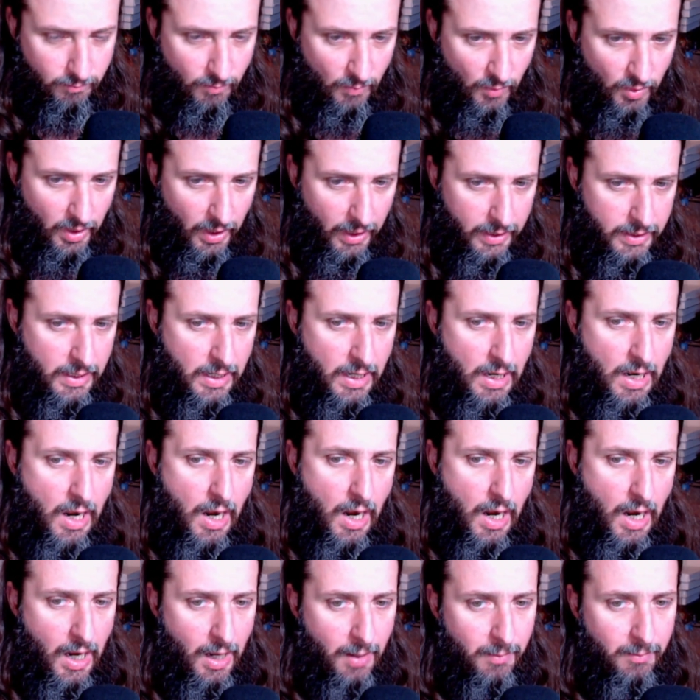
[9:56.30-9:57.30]
Okay,
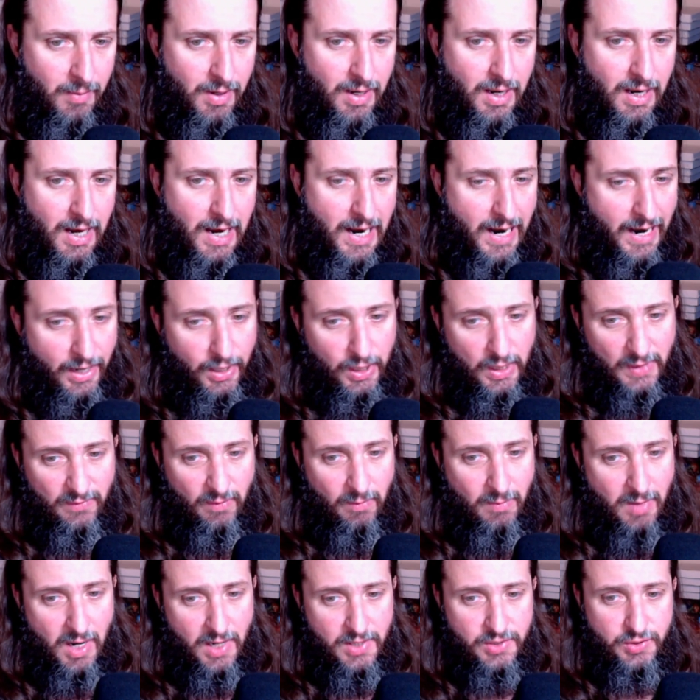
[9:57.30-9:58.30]
higher level
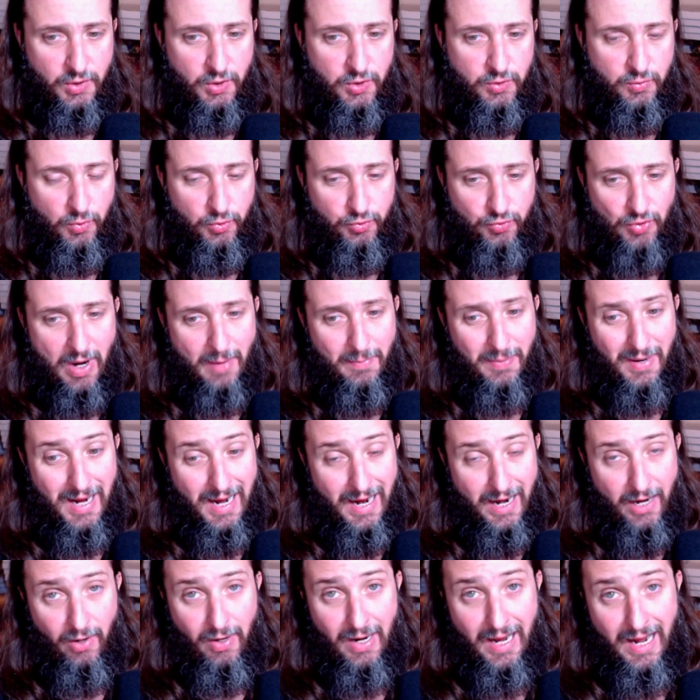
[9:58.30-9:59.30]
monsters will drop
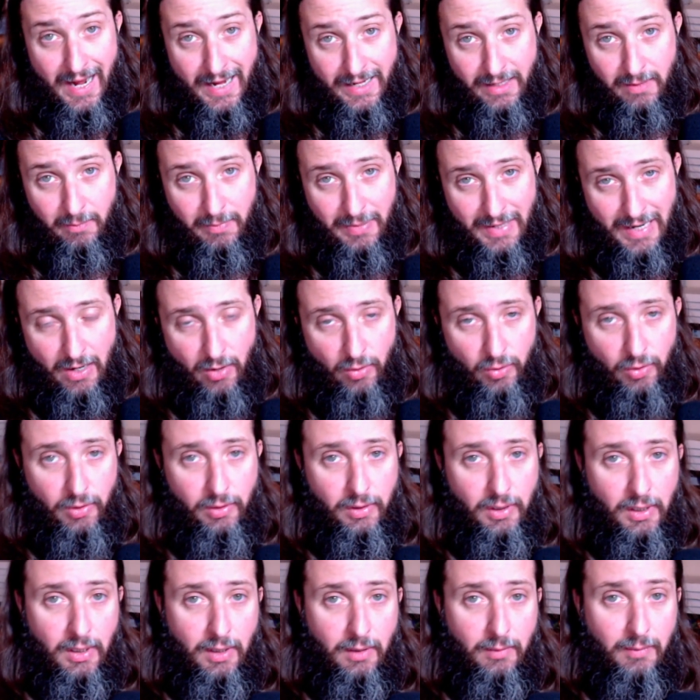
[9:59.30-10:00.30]
higher item power
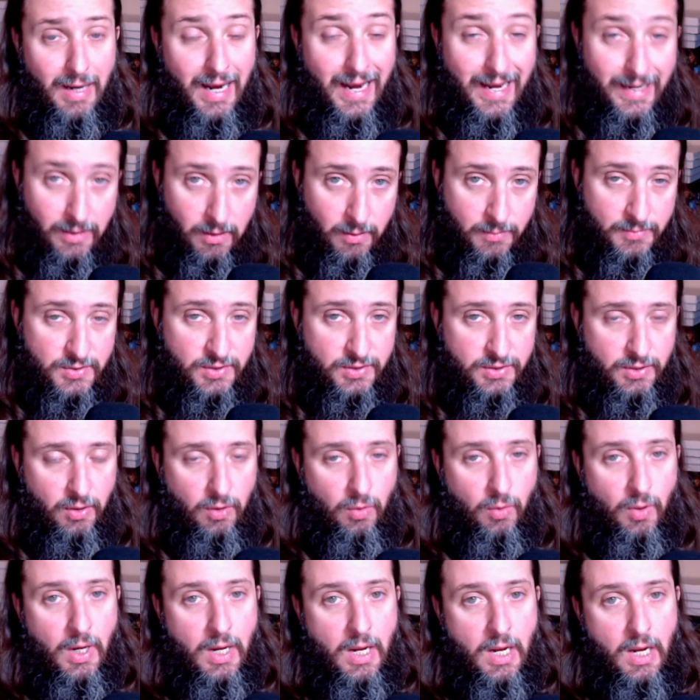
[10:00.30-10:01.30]
items.
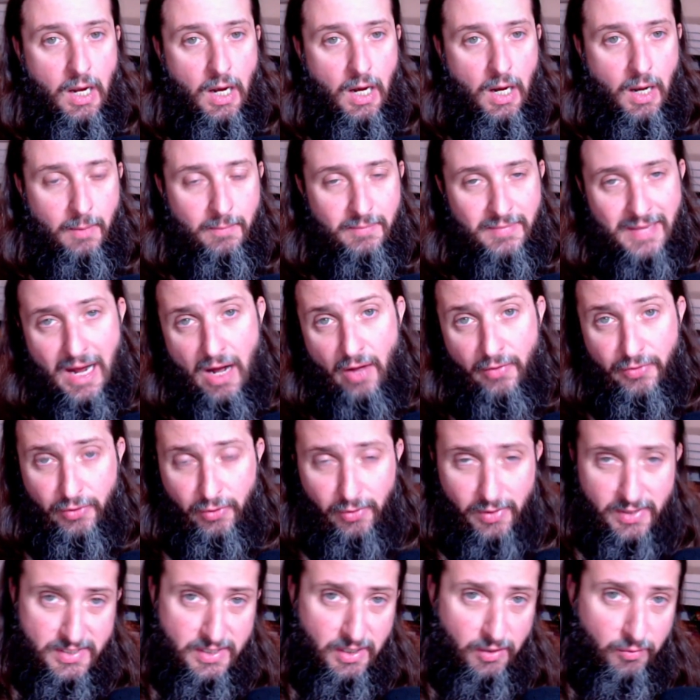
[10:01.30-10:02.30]
So now
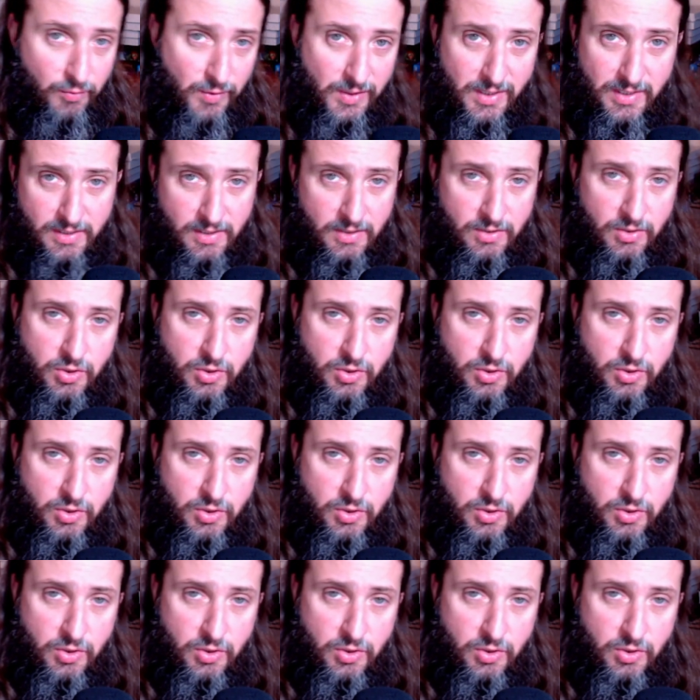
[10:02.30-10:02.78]
there is a reason